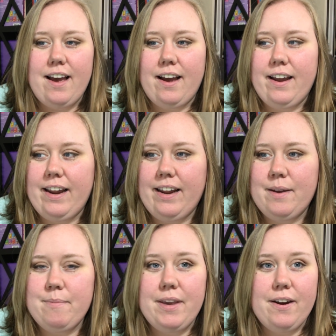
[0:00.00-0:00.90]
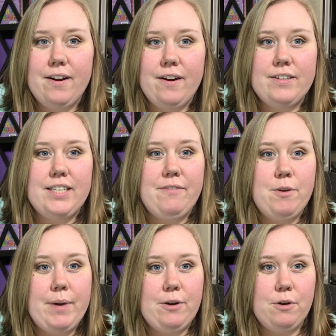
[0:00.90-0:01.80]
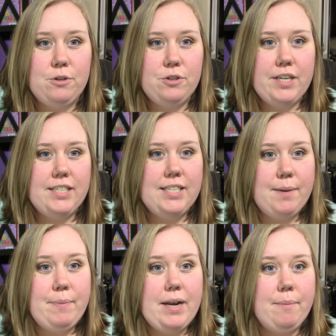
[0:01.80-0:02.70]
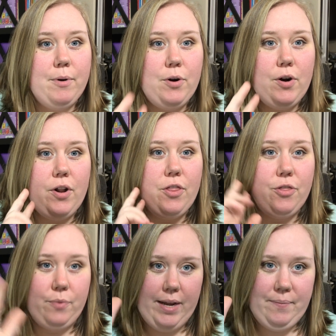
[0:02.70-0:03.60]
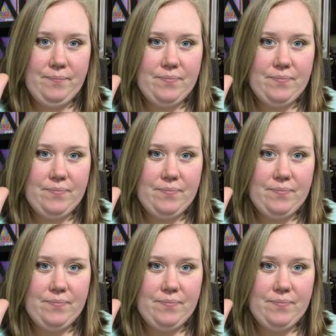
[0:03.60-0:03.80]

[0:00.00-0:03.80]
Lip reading: I am here to give you my grocery tip number 3.